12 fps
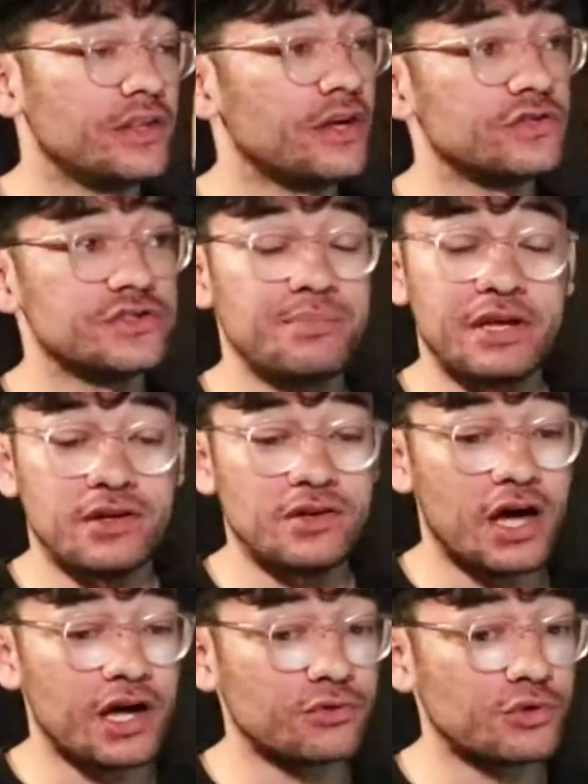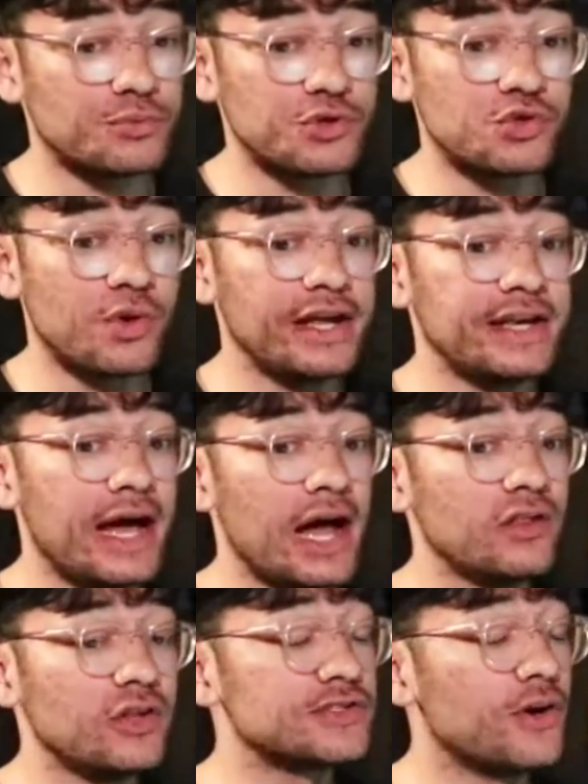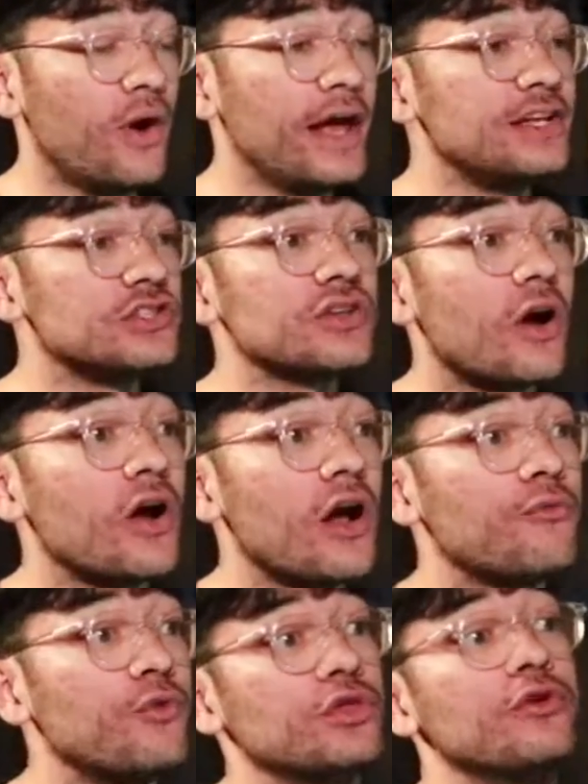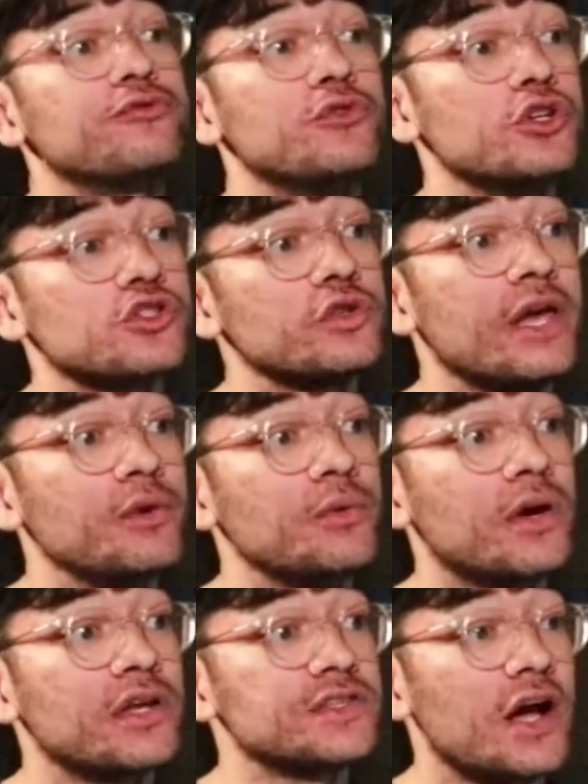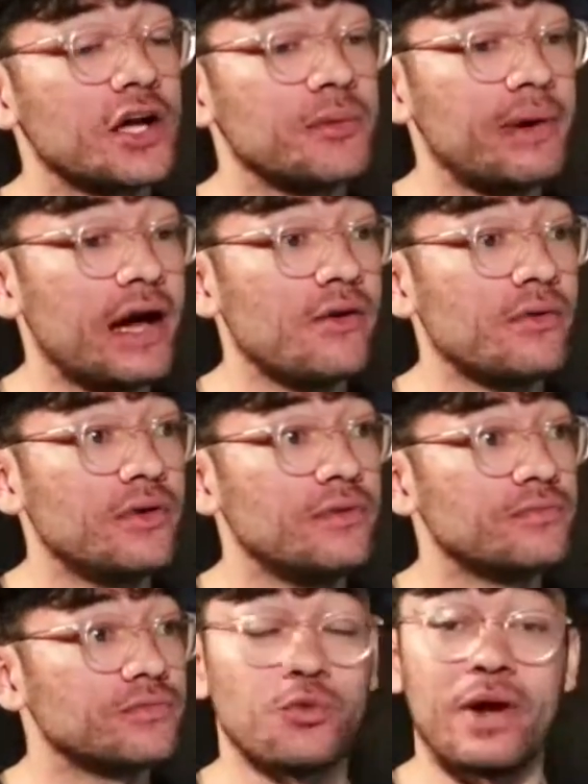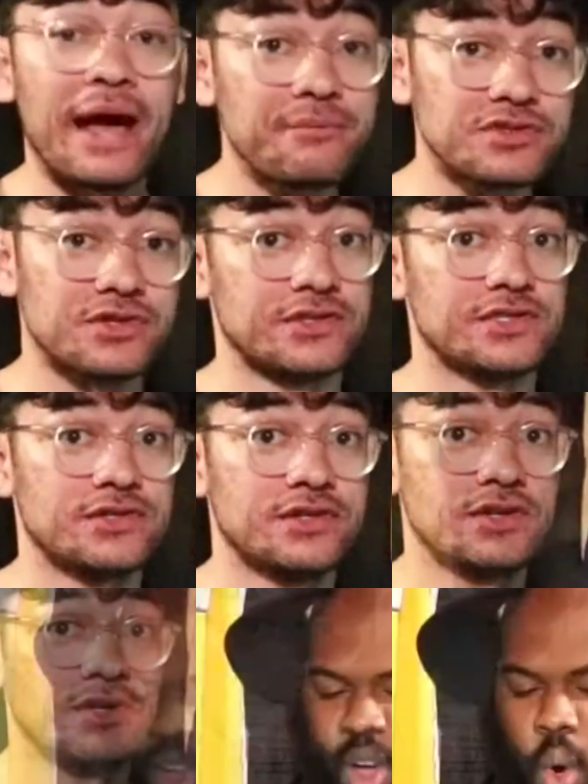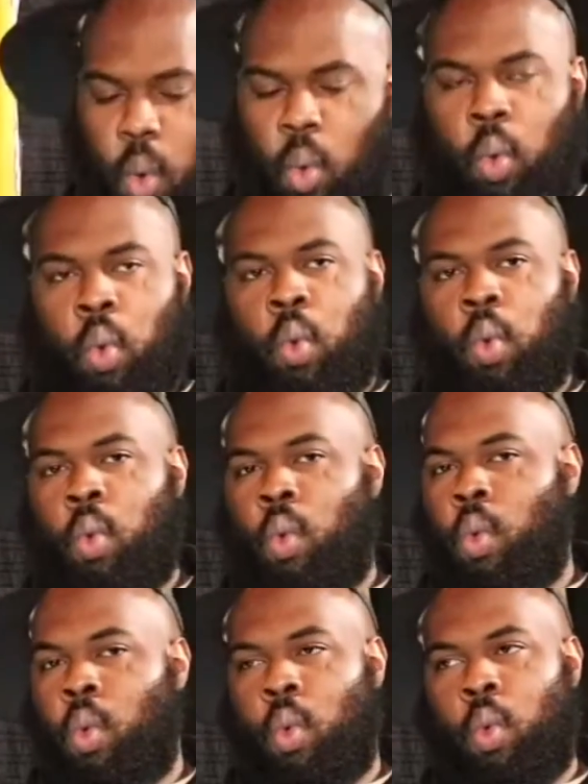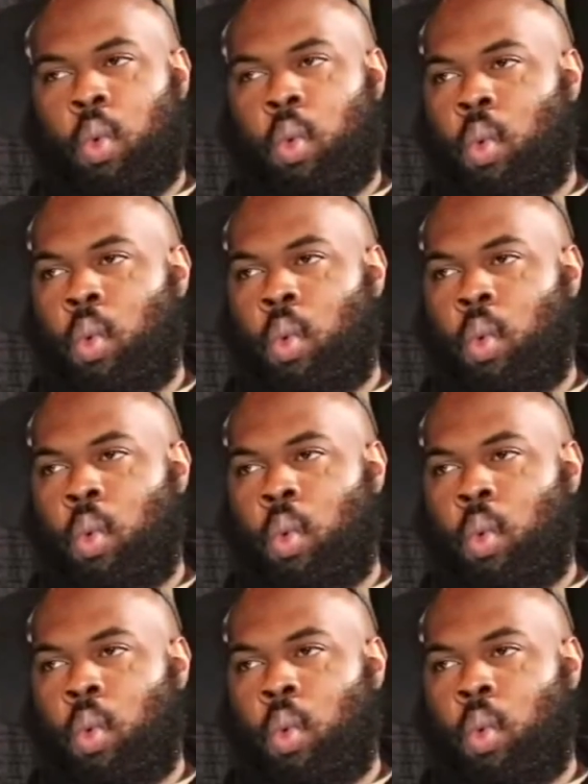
There's been a lot of rumors right now. Let's go ahead and start off with the first one that we want to talk about: the Raptors. The Raptors have